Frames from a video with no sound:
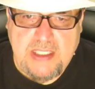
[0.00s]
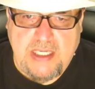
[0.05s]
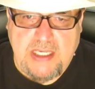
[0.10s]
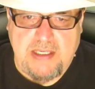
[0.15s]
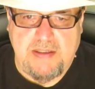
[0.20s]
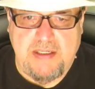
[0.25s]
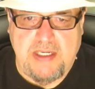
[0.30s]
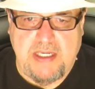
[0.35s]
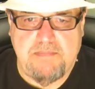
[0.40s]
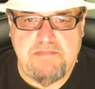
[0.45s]

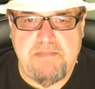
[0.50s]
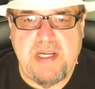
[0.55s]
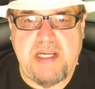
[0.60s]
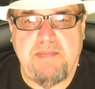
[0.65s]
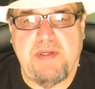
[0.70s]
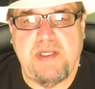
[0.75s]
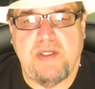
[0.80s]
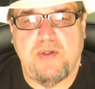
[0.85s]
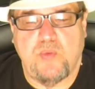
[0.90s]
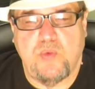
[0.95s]
and
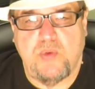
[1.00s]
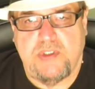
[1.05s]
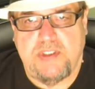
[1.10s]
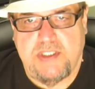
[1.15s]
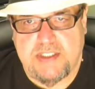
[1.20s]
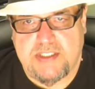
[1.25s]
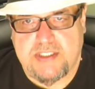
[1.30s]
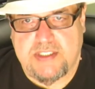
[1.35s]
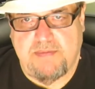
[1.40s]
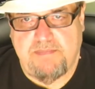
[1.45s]
maybe it would
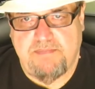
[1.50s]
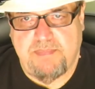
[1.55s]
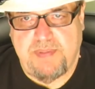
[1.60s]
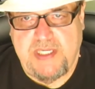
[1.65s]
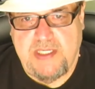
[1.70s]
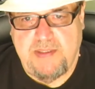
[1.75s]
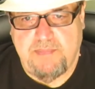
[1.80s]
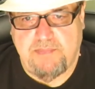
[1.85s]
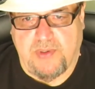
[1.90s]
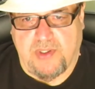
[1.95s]
to some
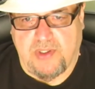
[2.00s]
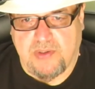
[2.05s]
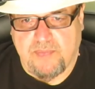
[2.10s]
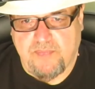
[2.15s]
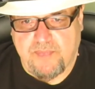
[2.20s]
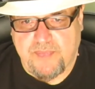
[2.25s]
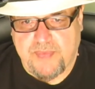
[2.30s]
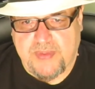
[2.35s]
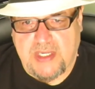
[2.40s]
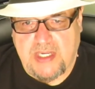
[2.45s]
people.